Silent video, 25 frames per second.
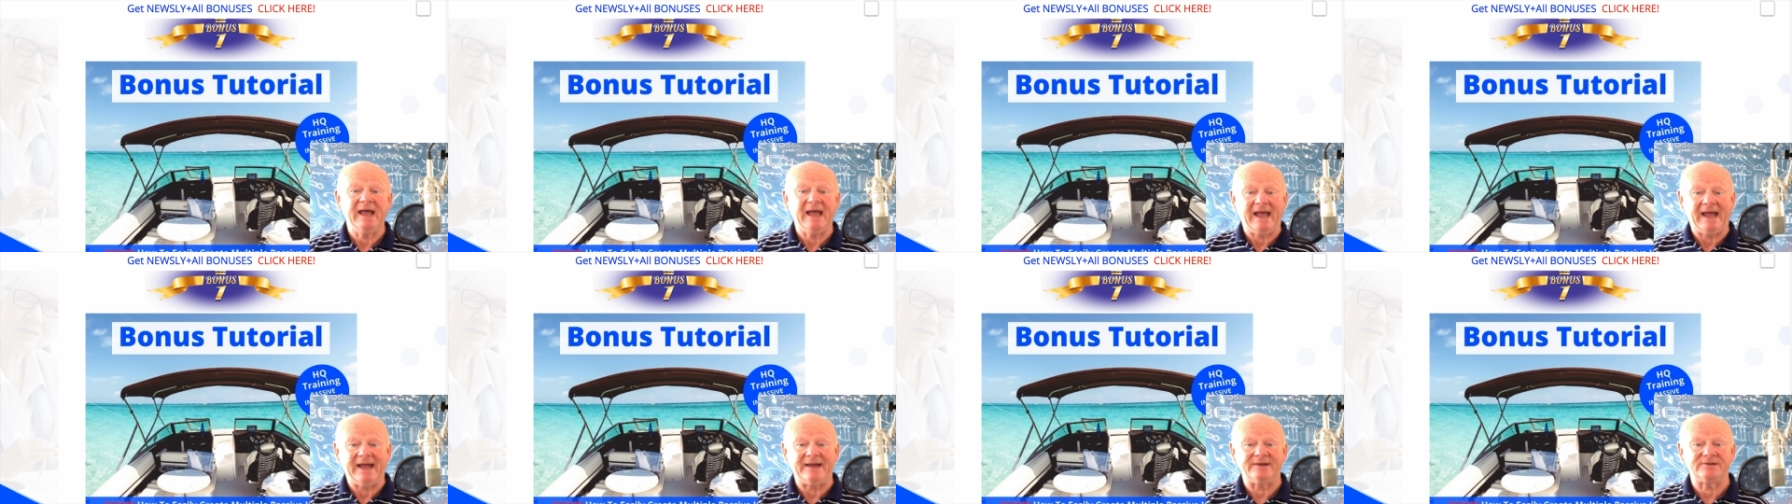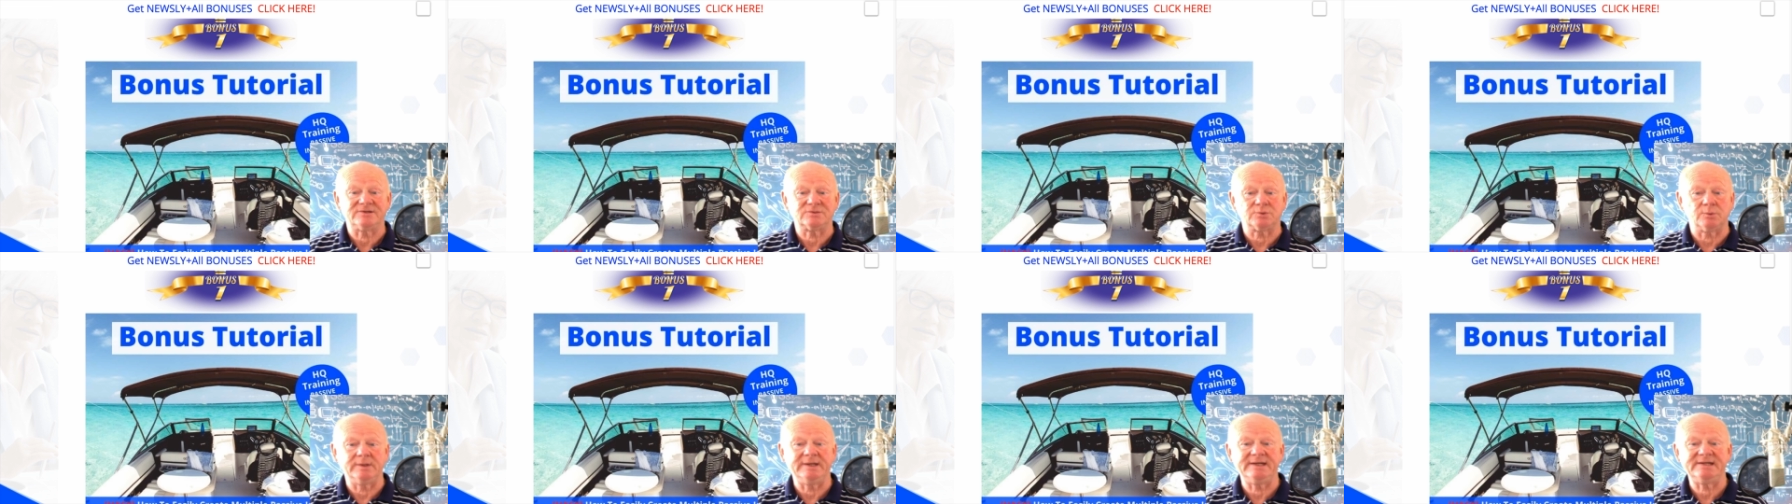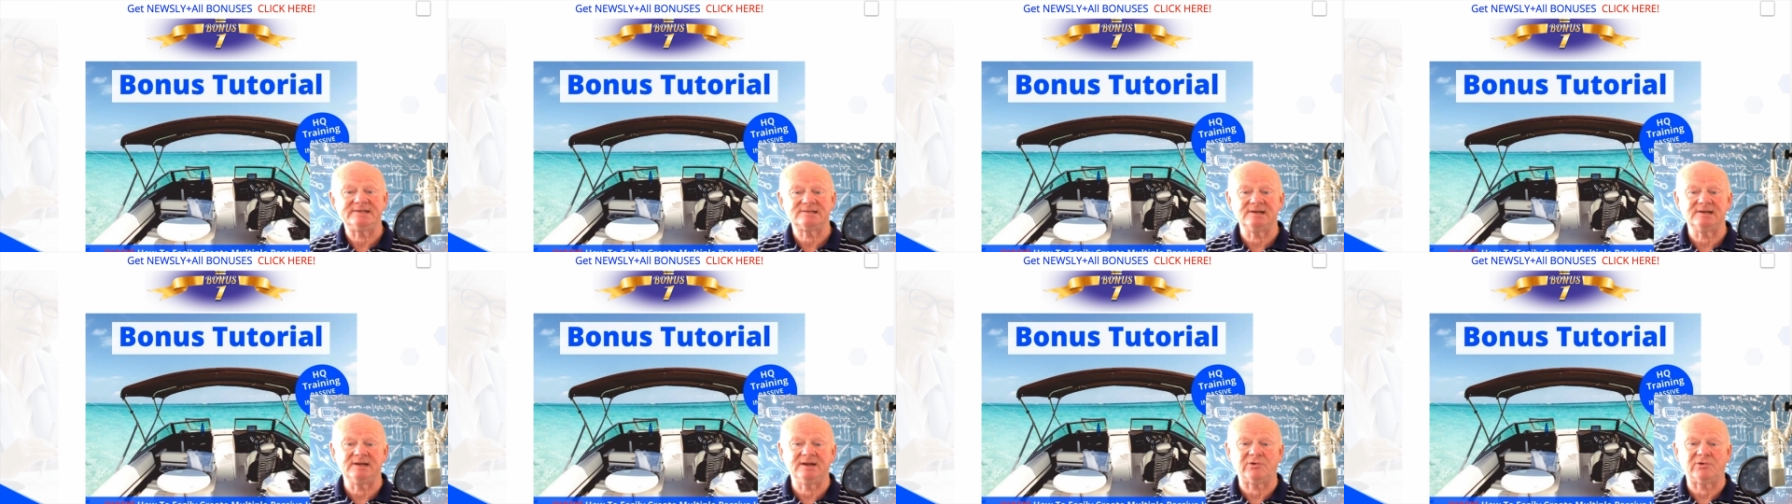how to
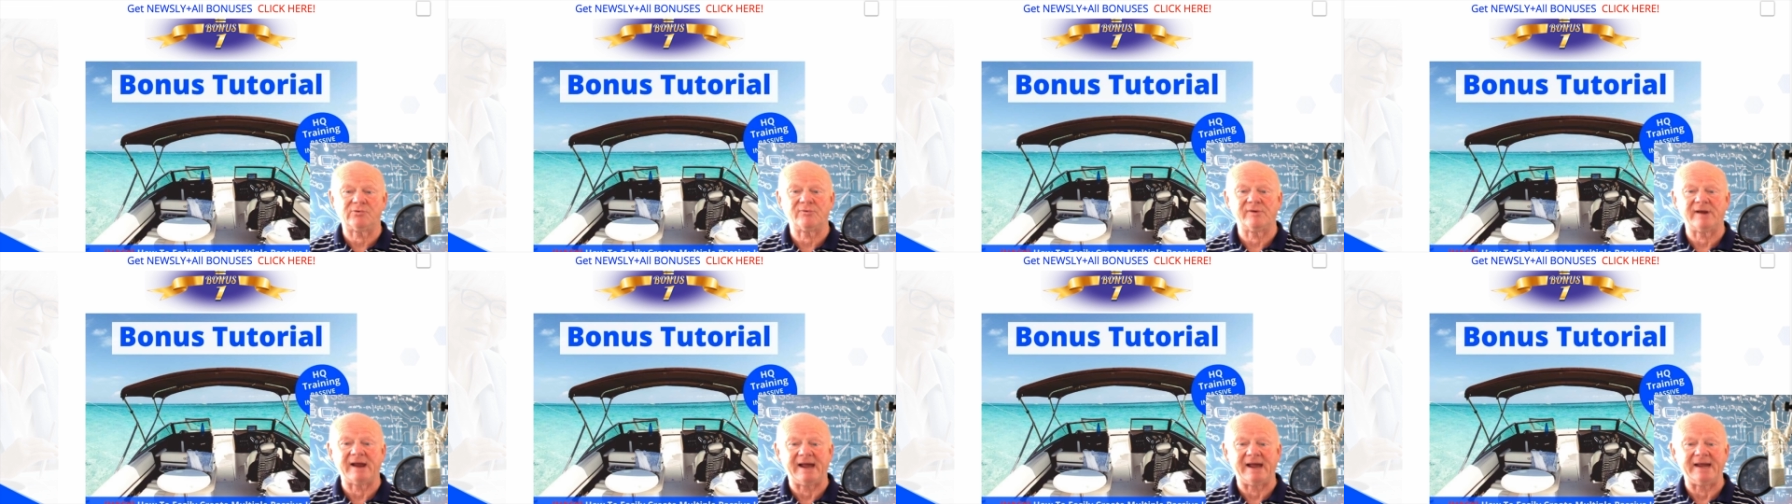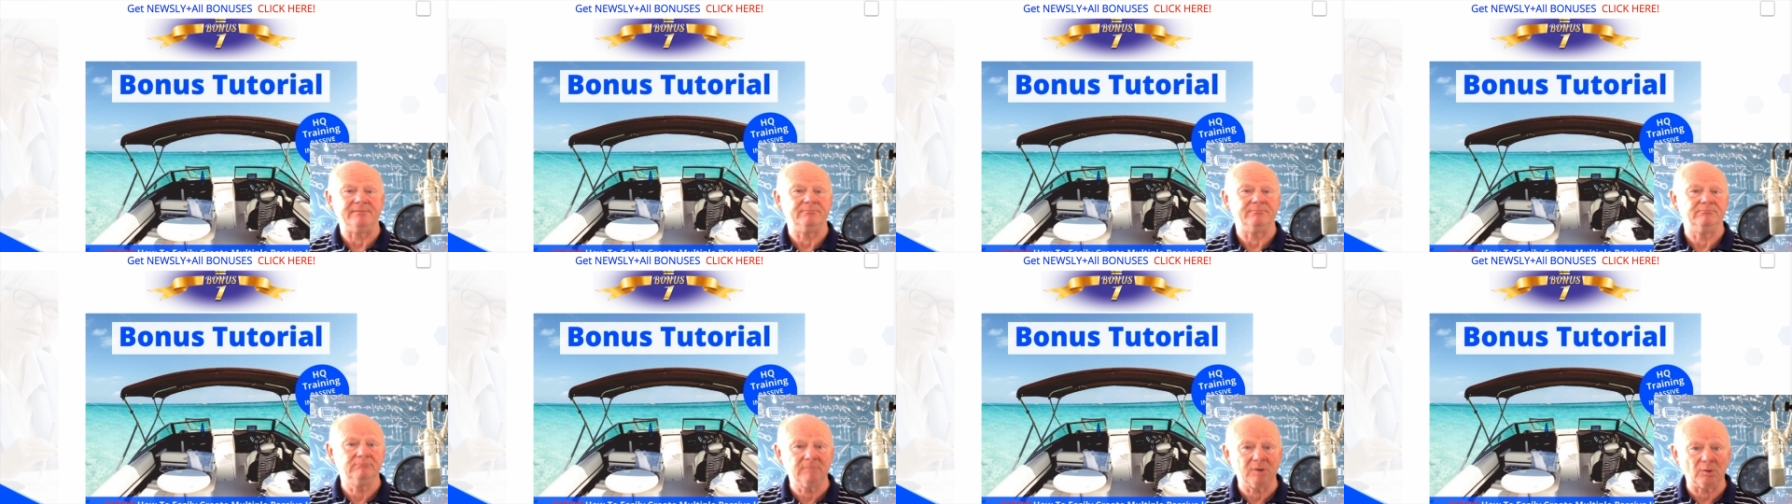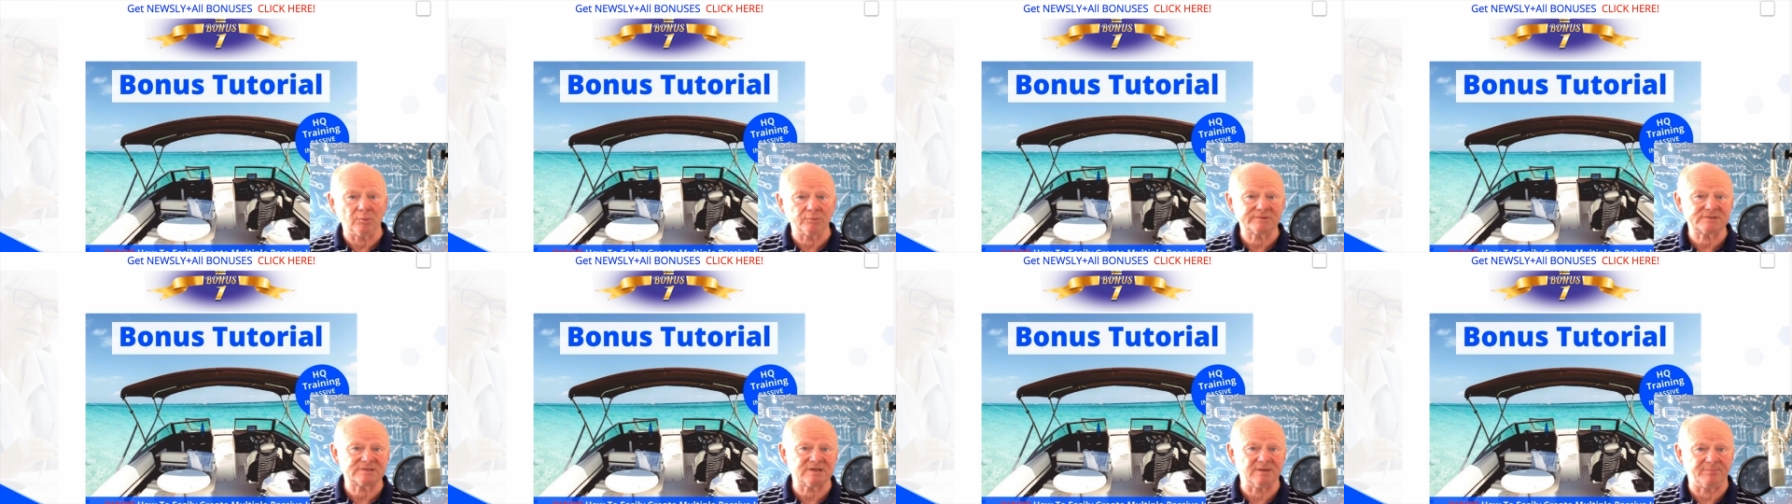easily create
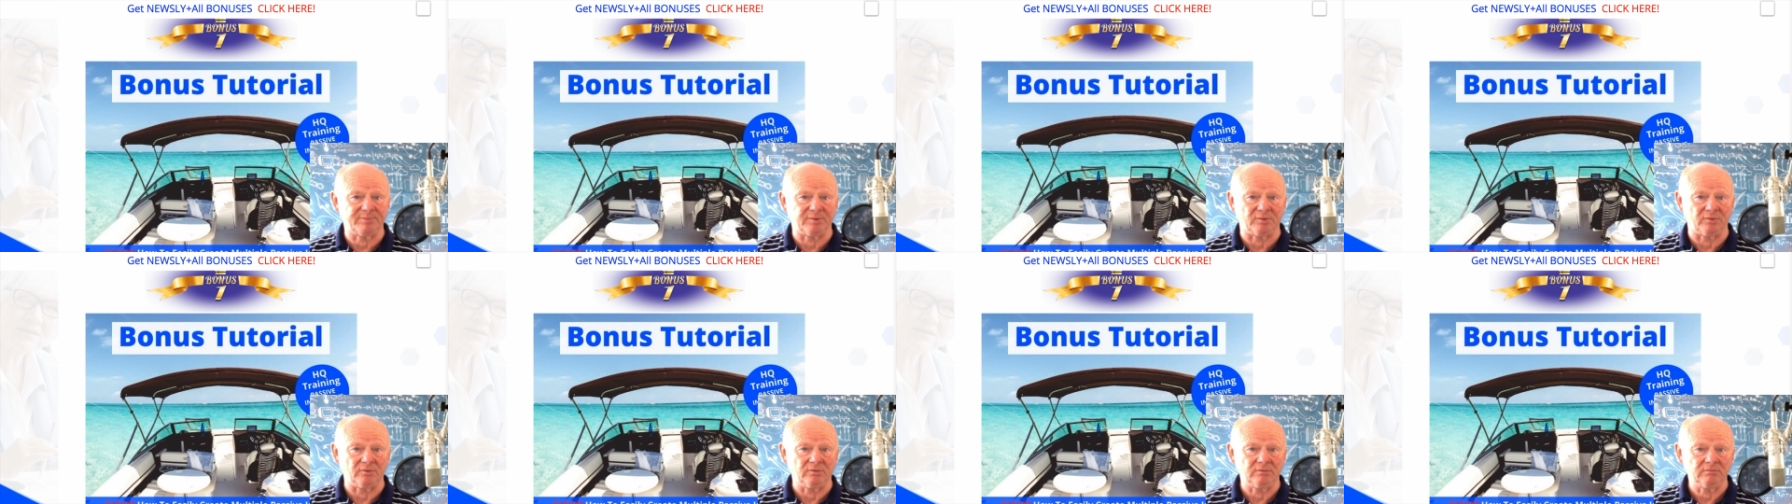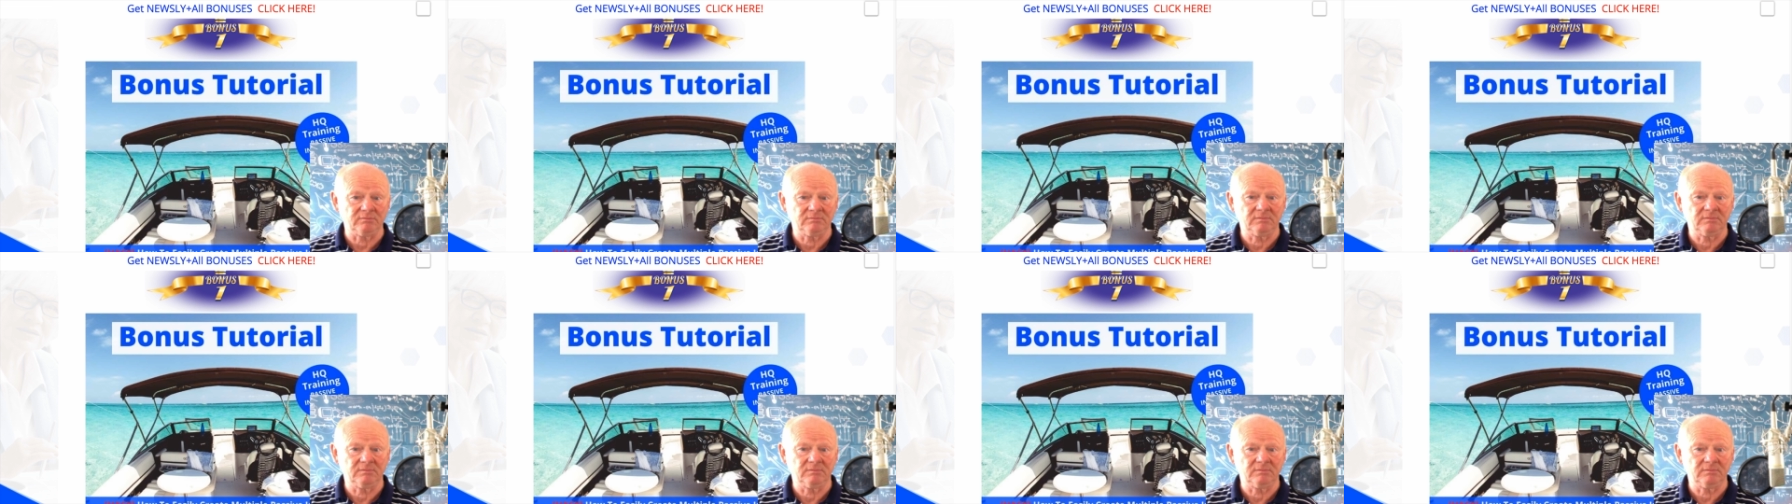multiple,